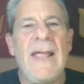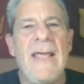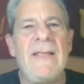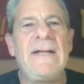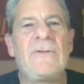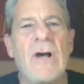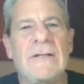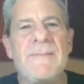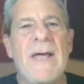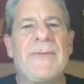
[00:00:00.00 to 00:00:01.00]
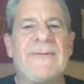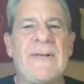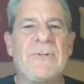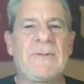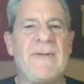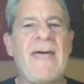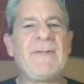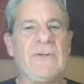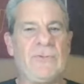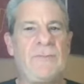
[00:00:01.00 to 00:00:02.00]
And then he talked about the subject of
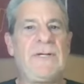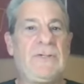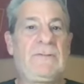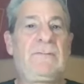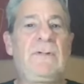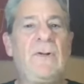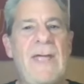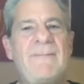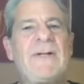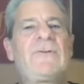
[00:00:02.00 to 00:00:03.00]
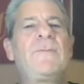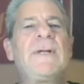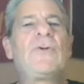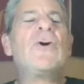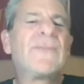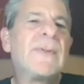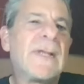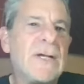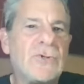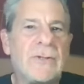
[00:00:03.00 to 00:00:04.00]
having too many, having too many cooks in
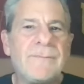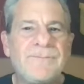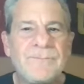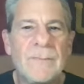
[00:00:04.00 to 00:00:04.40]
the kitchen.